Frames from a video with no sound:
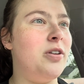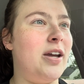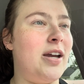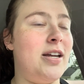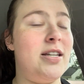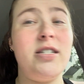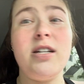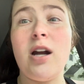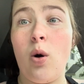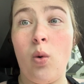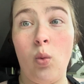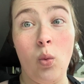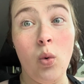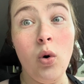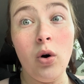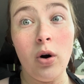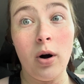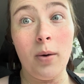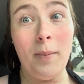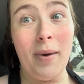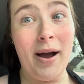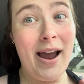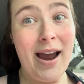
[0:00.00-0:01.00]
Like, it's not
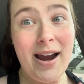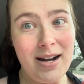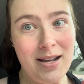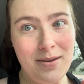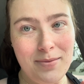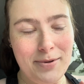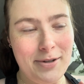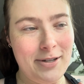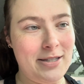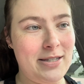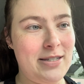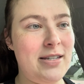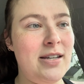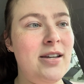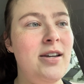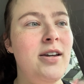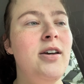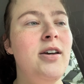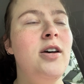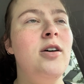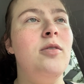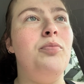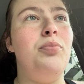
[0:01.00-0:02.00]
warm by any means,
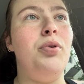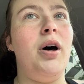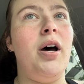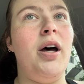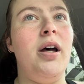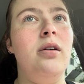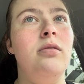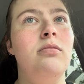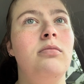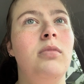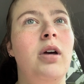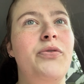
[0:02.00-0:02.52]
but